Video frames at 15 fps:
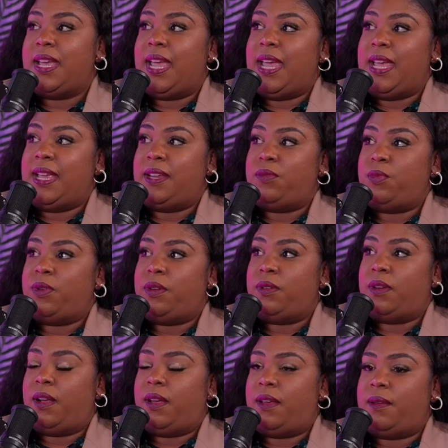And
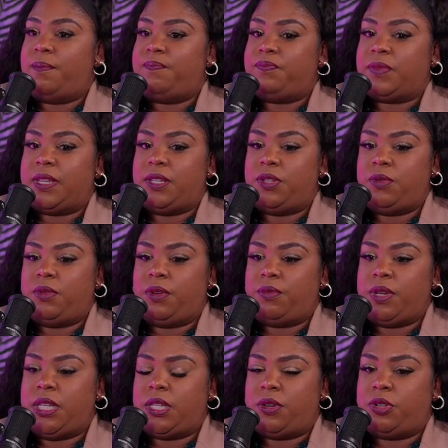we're doing a
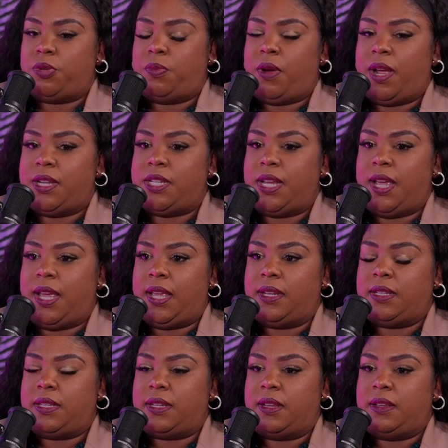research
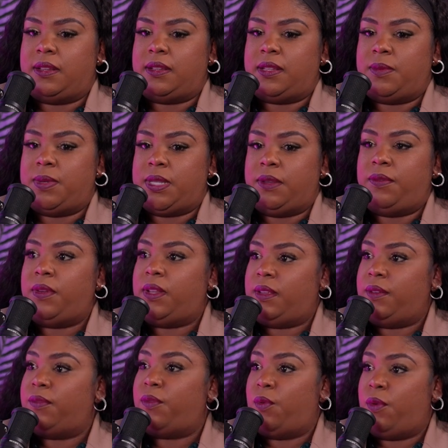project
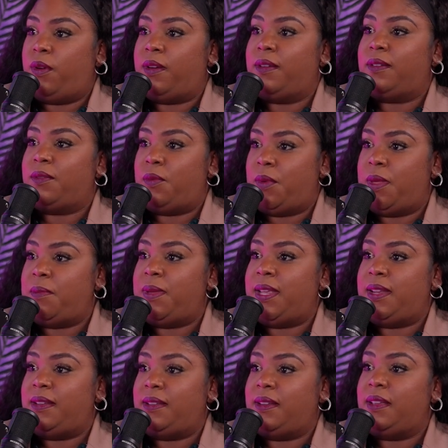specifically for
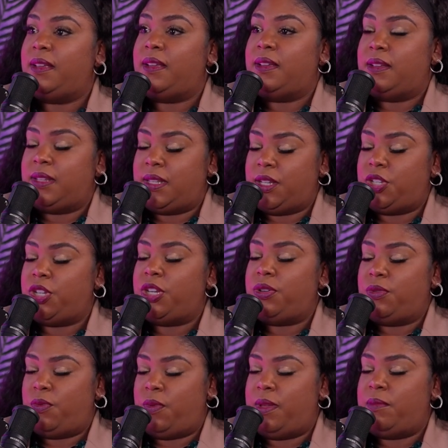women,
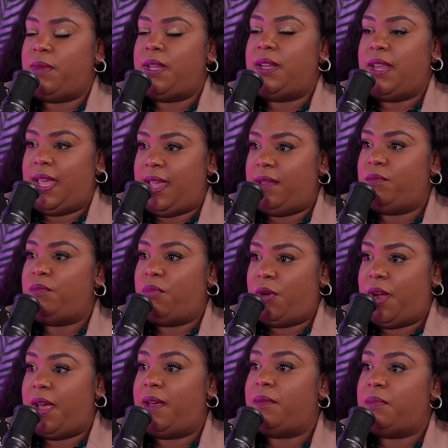cisgender women, and
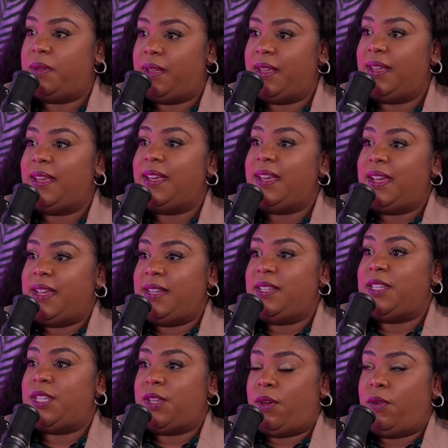PrEP.
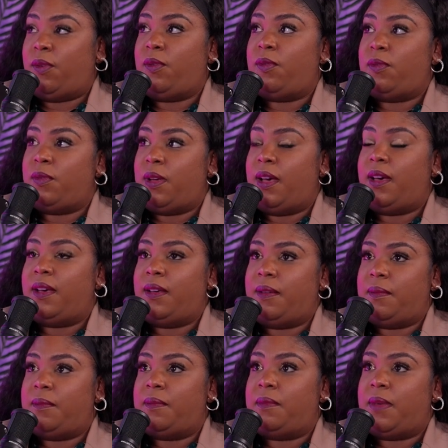And so
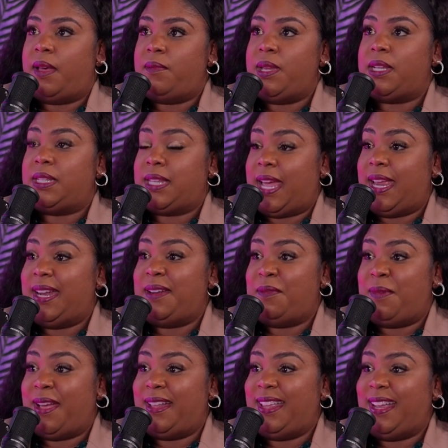I'm excited
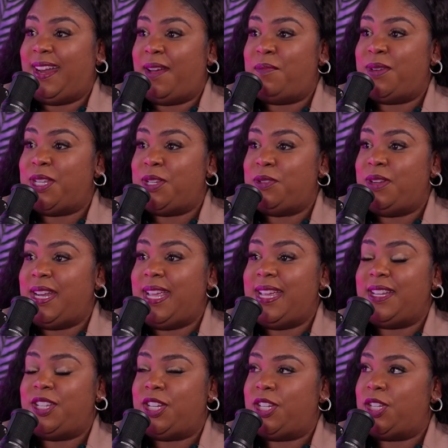about that opportunity.
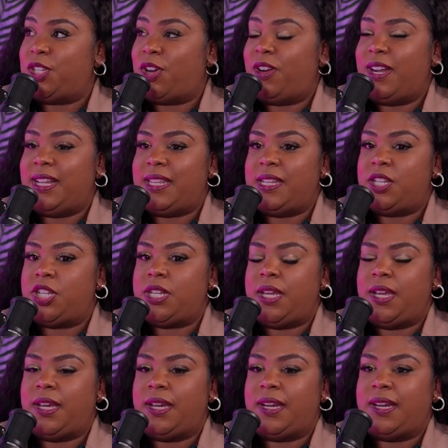It just started this
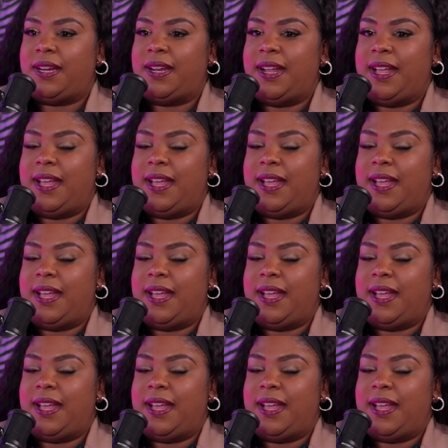year.